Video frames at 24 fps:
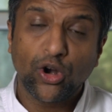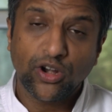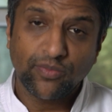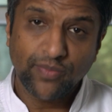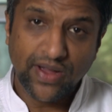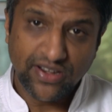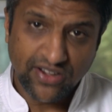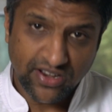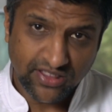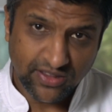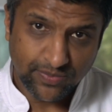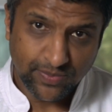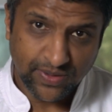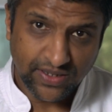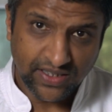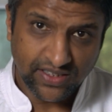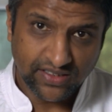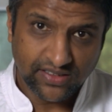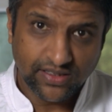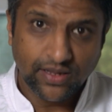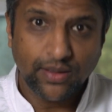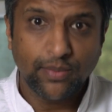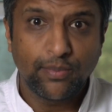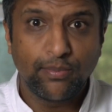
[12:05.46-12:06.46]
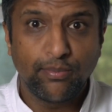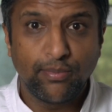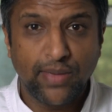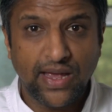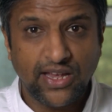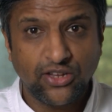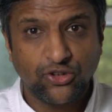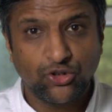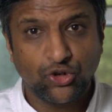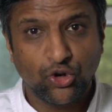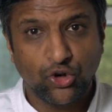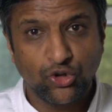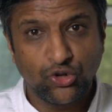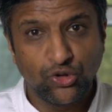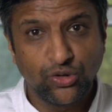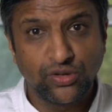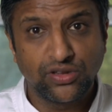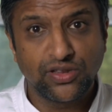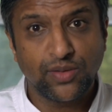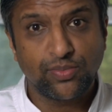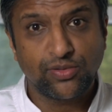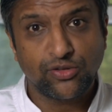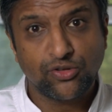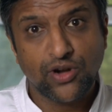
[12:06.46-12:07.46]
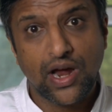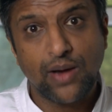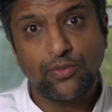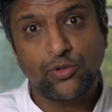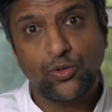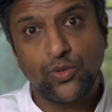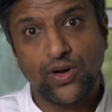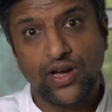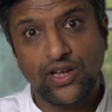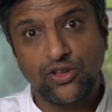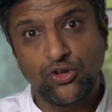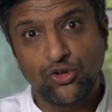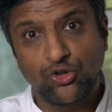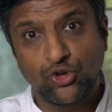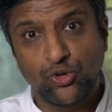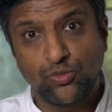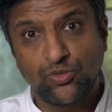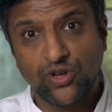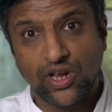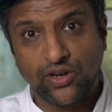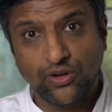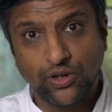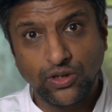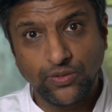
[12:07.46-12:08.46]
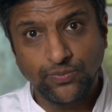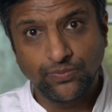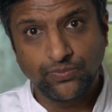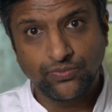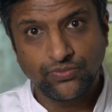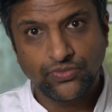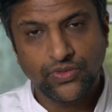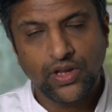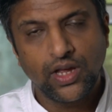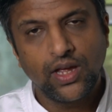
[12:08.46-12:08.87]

of my recipes, make sure you subscribe to our YouTube channel,